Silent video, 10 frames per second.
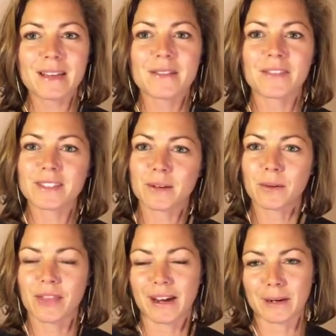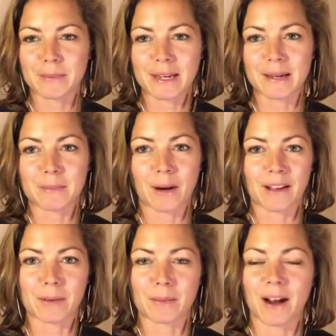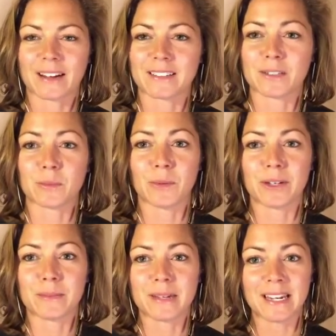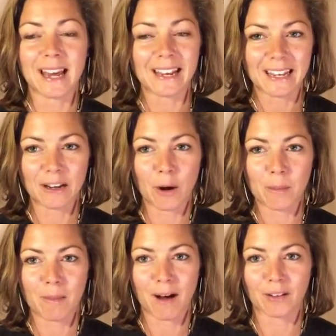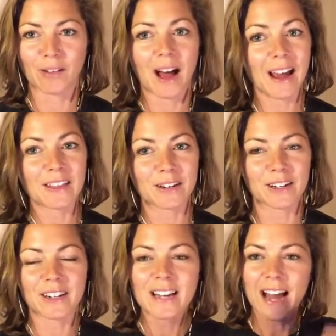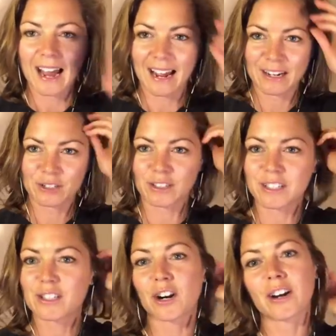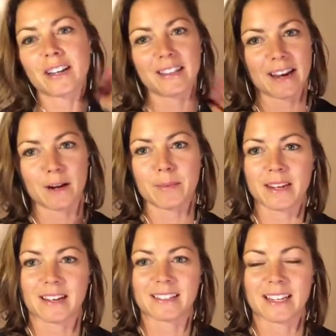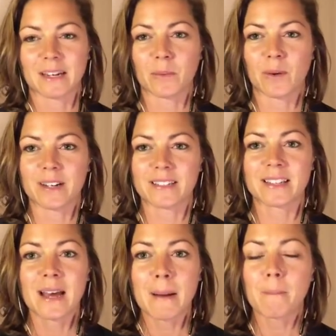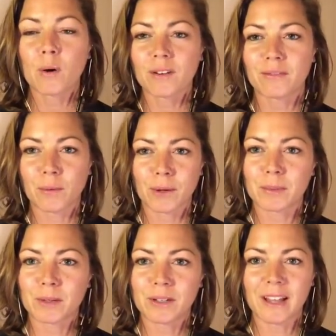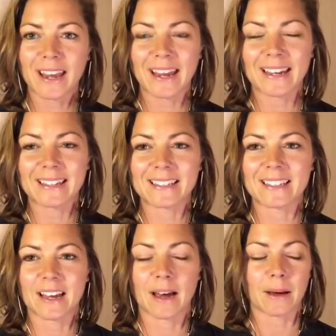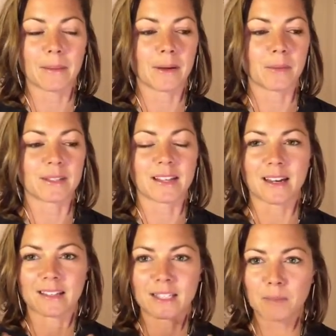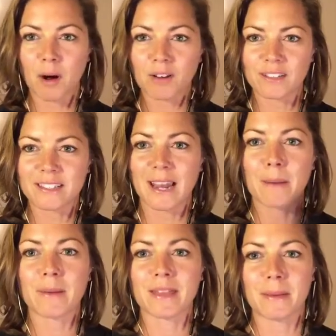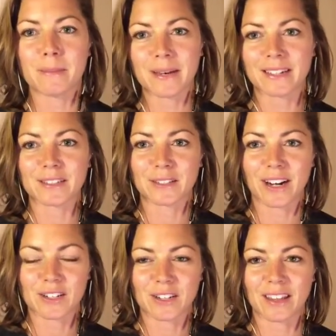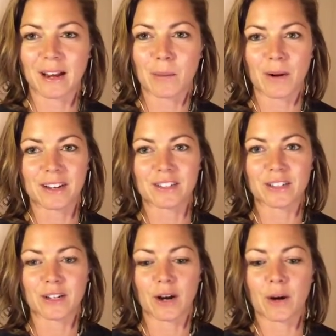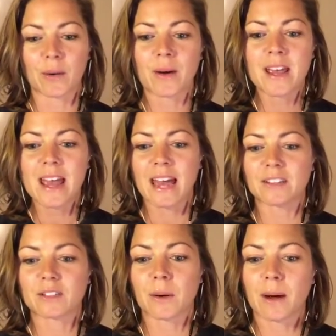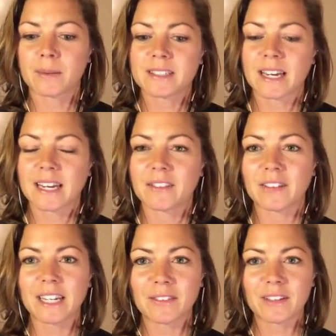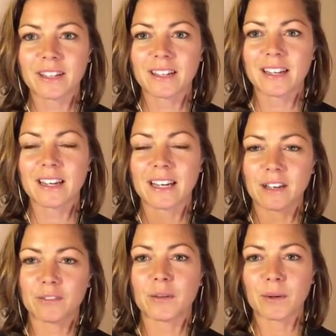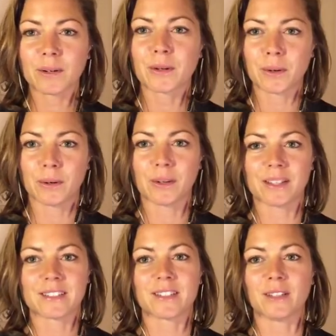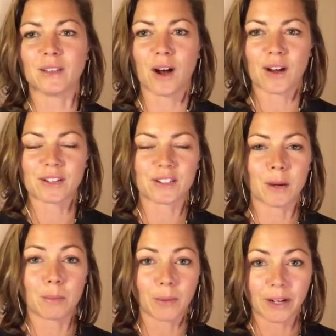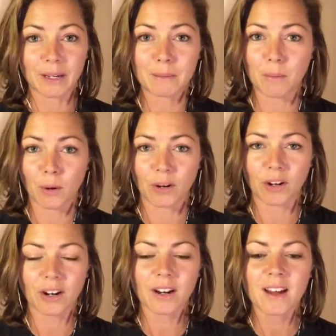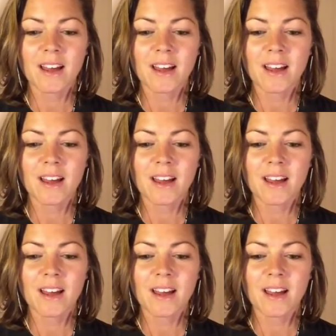physical therapy private practice would be an in-home model either. I actually started there because it was more affordable and it was a small step in the big direction that I wanted to go. And so I would say even if your goal is to launch a brick-and-mortar